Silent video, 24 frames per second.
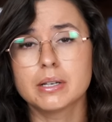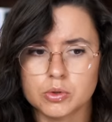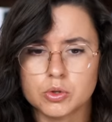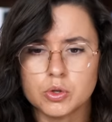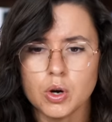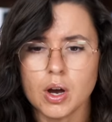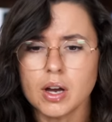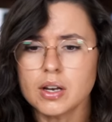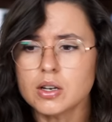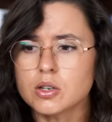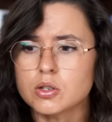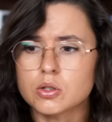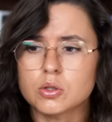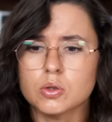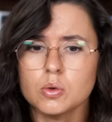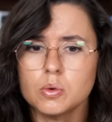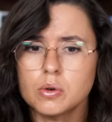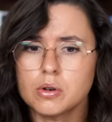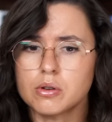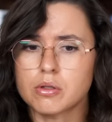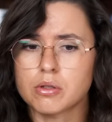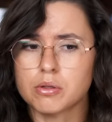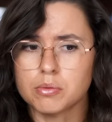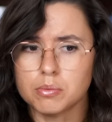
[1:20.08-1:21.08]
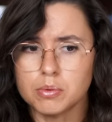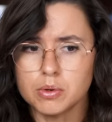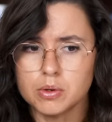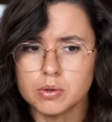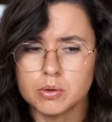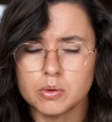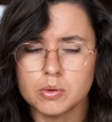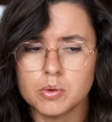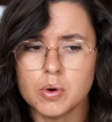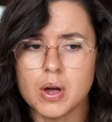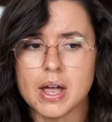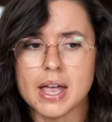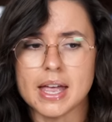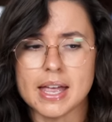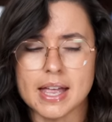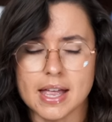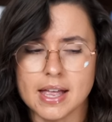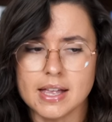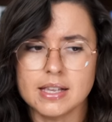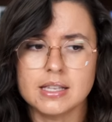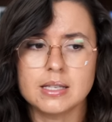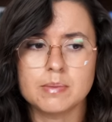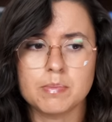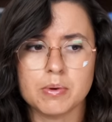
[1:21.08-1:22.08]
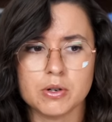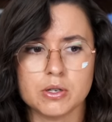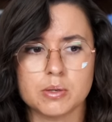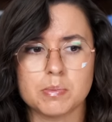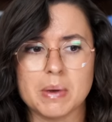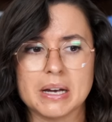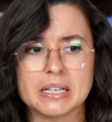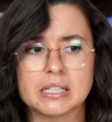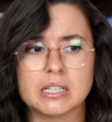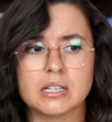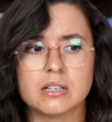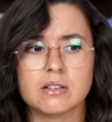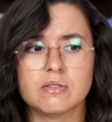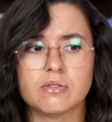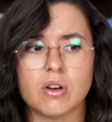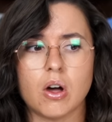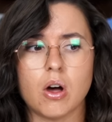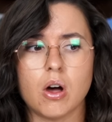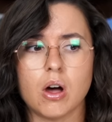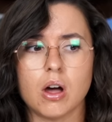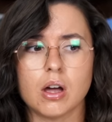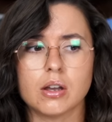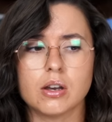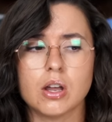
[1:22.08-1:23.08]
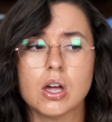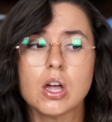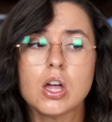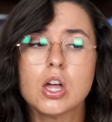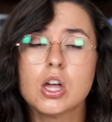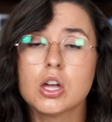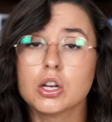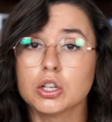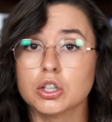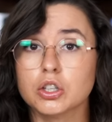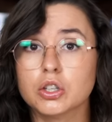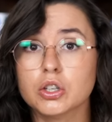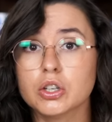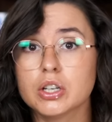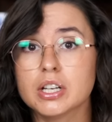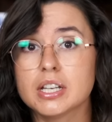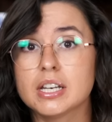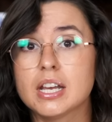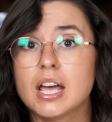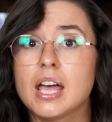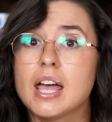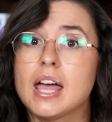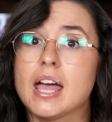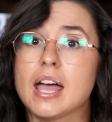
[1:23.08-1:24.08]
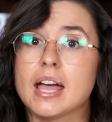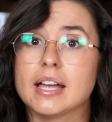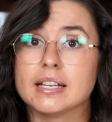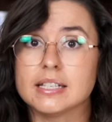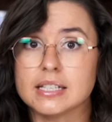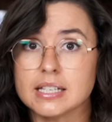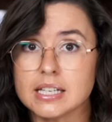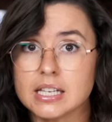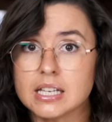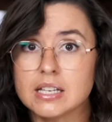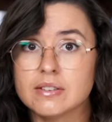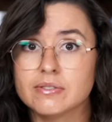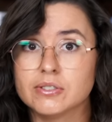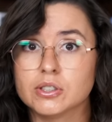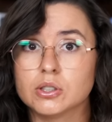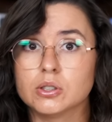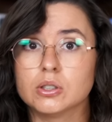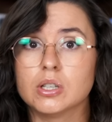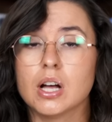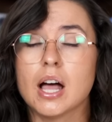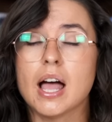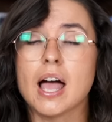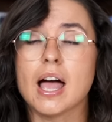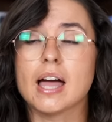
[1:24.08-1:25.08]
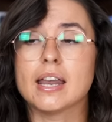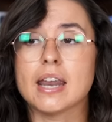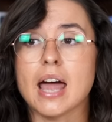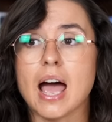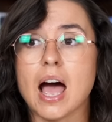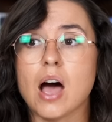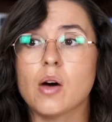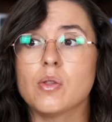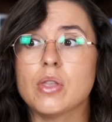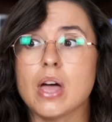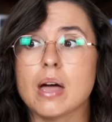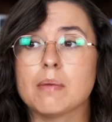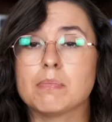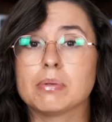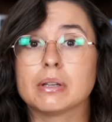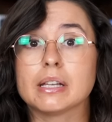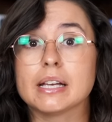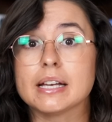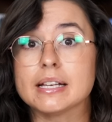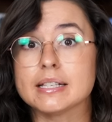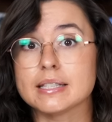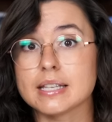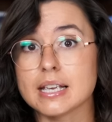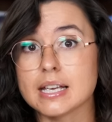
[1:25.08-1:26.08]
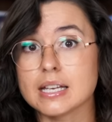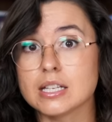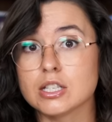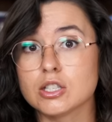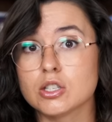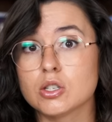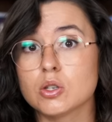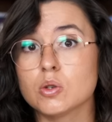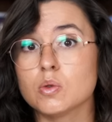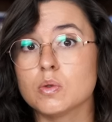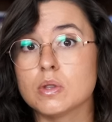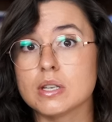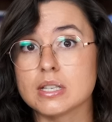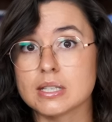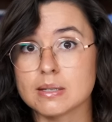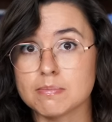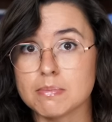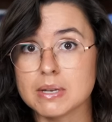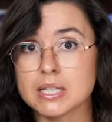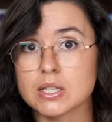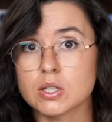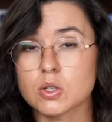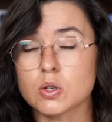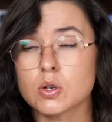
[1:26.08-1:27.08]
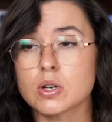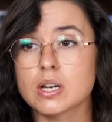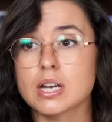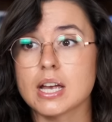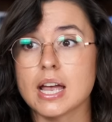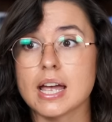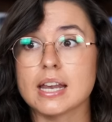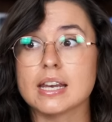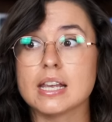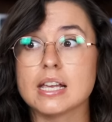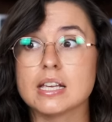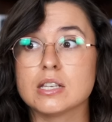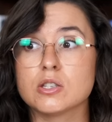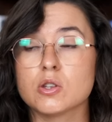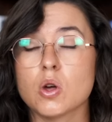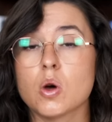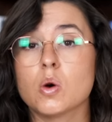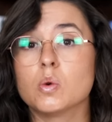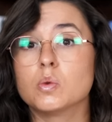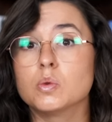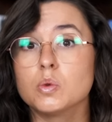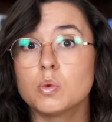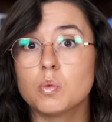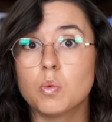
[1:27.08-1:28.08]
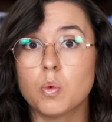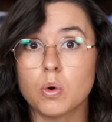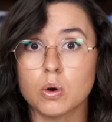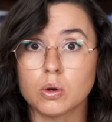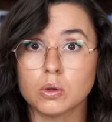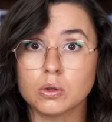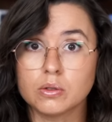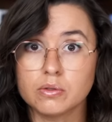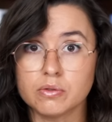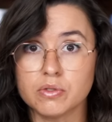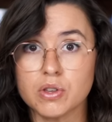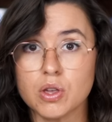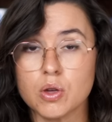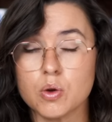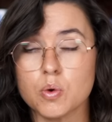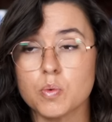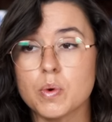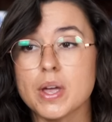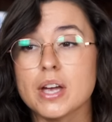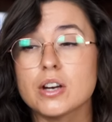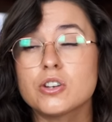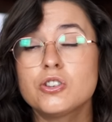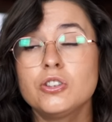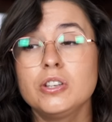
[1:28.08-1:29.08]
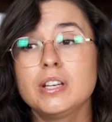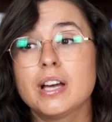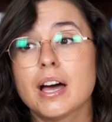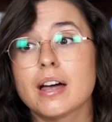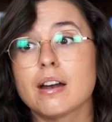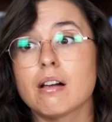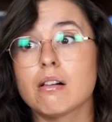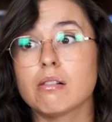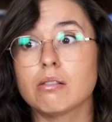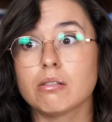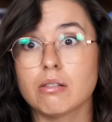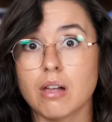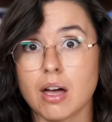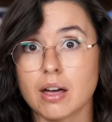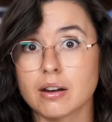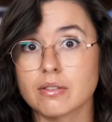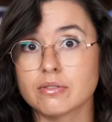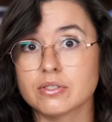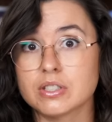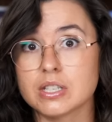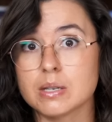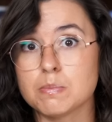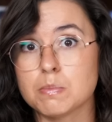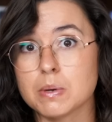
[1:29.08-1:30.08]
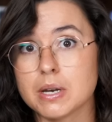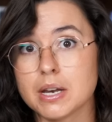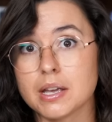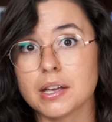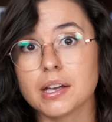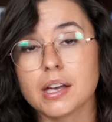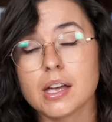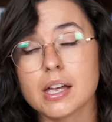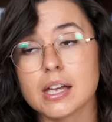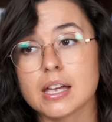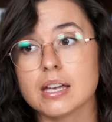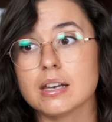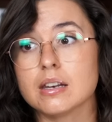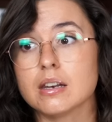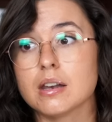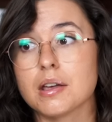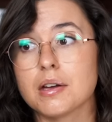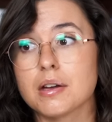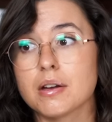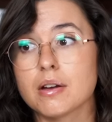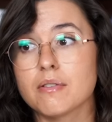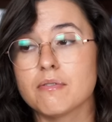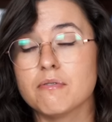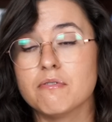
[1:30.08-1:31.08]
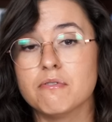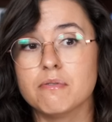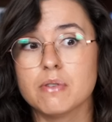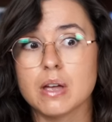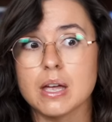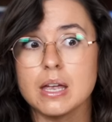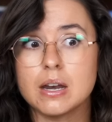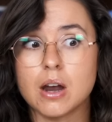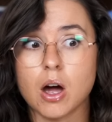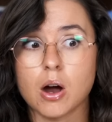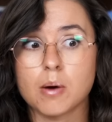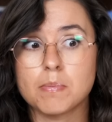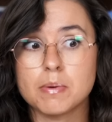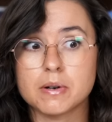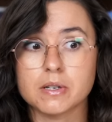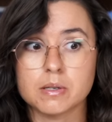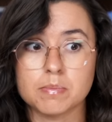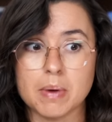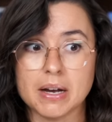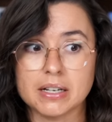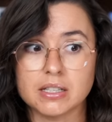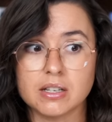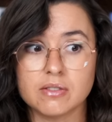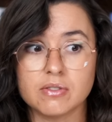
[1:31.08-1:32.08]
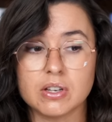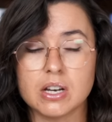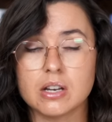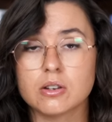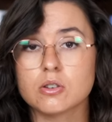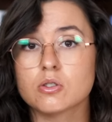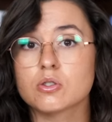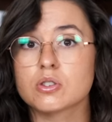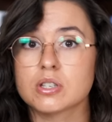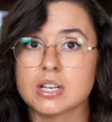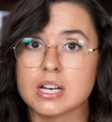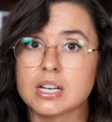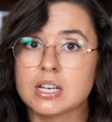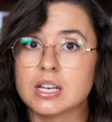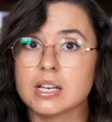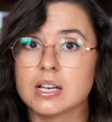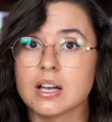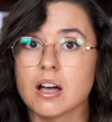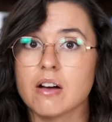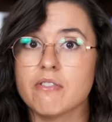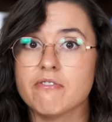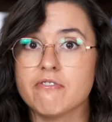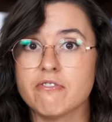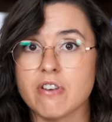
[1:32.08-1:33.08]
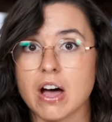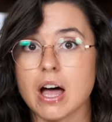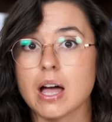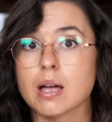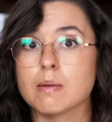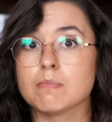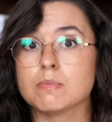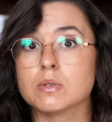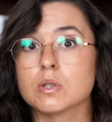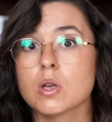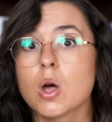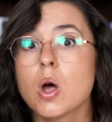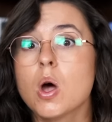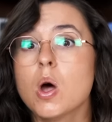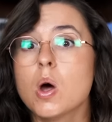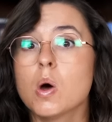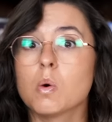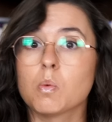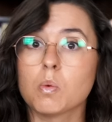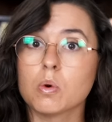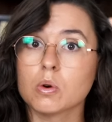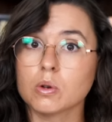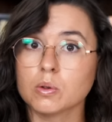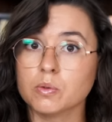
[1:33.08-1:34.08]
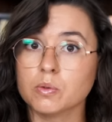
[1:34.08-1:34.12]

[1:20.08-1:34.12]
Trying to sort through his perspective on good and evil and how that plays into this mystery and his own worldview. We actually got a lot of deepening in our perspective and understanding of Vimes' worldview